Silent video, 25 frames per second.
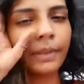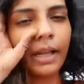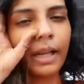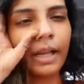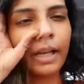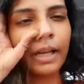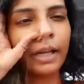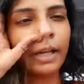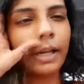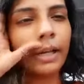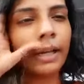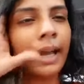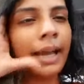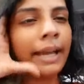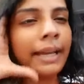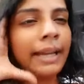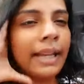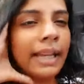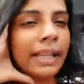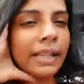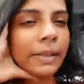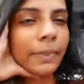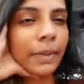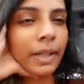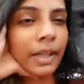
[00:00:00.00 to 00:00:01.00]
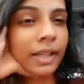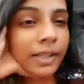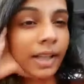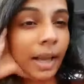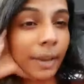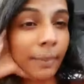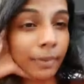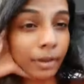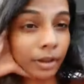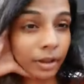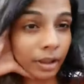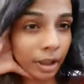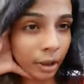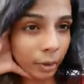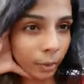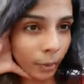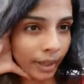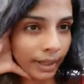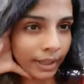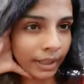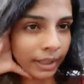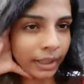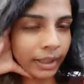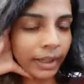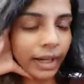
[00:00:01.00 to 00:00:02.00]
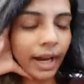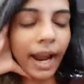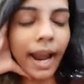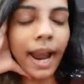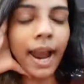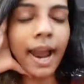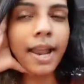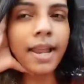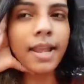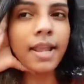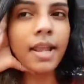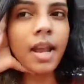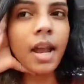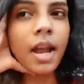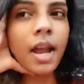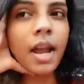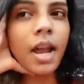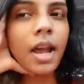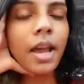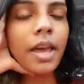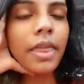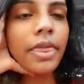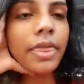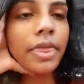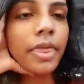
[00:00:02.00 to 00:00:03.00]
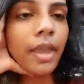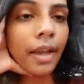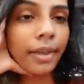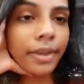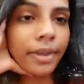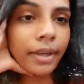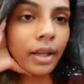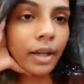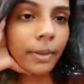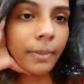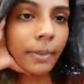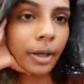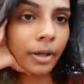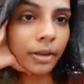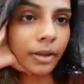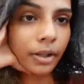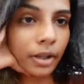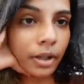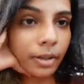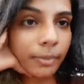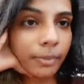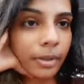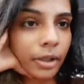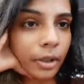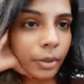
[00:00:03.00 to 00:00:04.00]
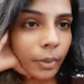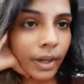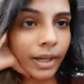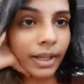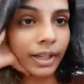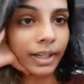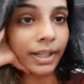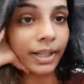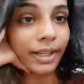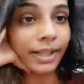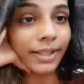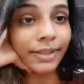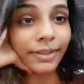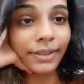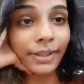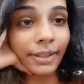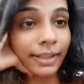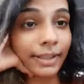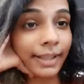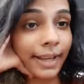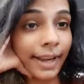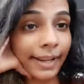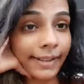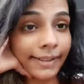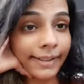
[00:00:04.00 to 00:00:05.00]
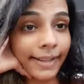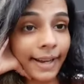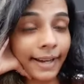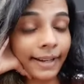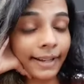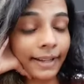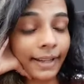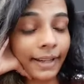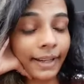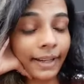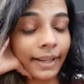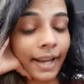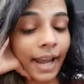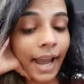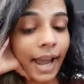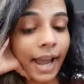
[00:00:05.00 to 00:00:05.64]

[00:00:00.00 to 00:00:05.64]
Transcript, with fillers: I guess because I'm turning 20 and nothing about the number 20 is really exciting.